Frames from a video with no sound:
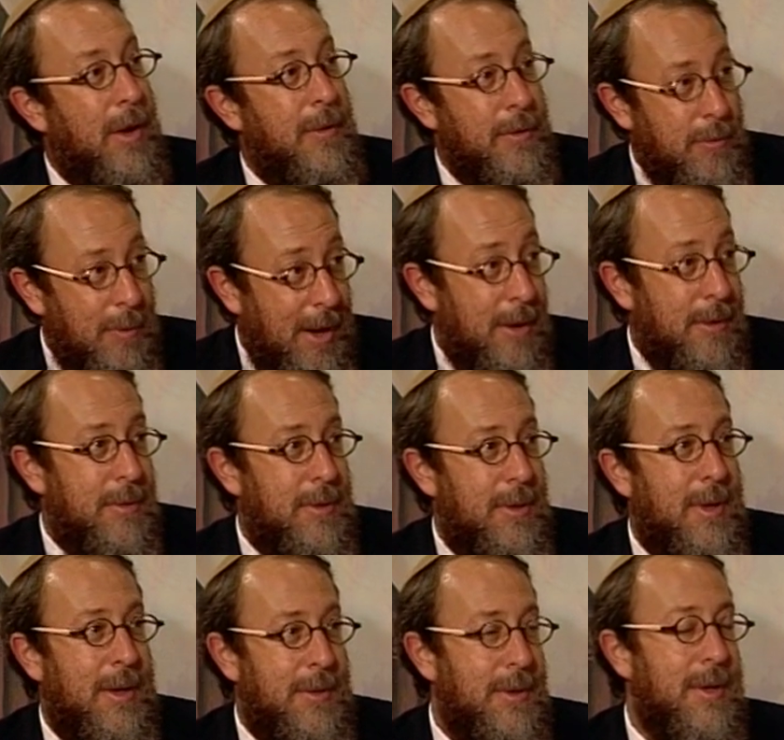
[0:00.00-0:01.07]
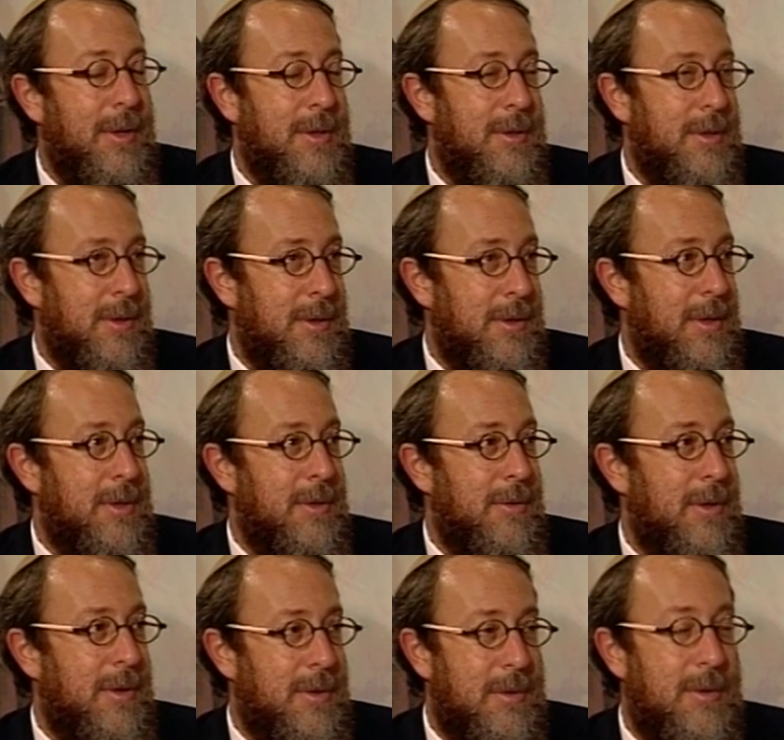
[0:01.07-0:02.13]
on the ground, I think is
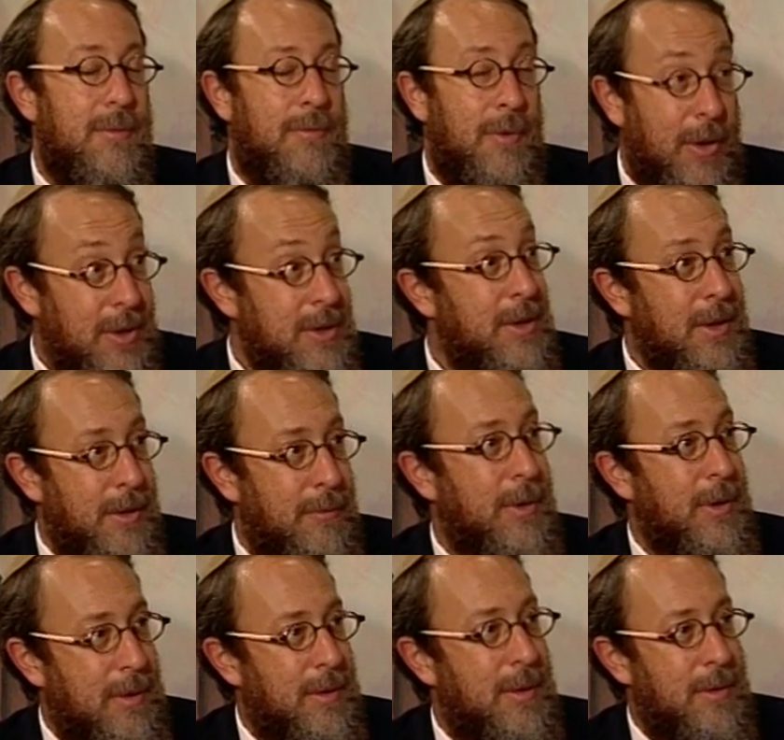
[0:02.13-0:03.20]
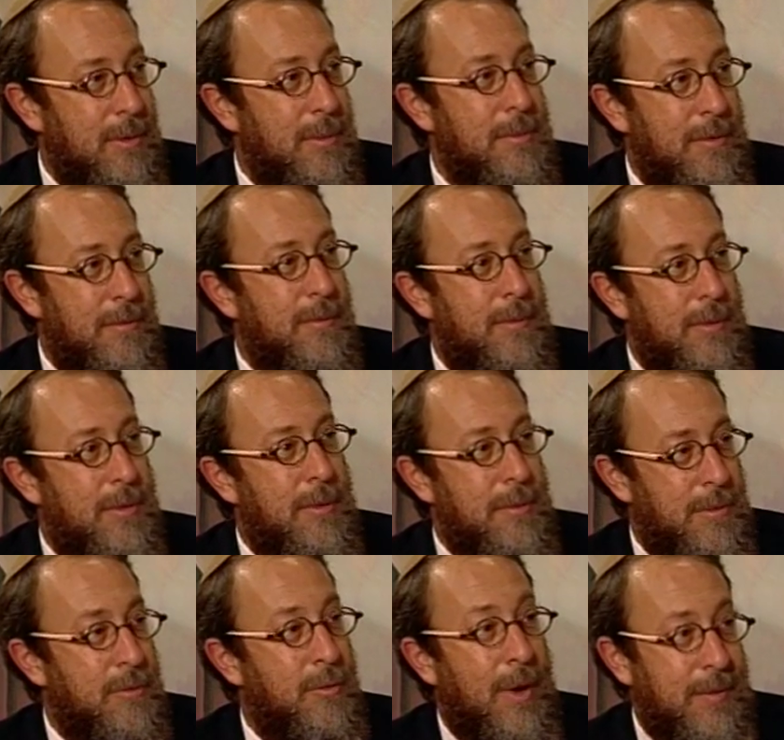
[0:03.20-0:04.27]
very significant in terms of
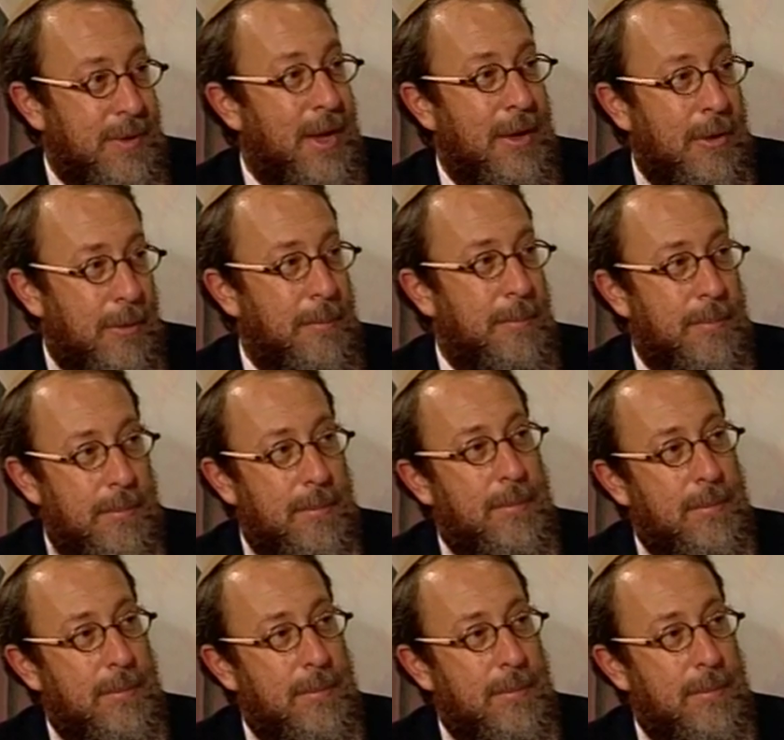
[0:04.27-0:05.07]
driving that home.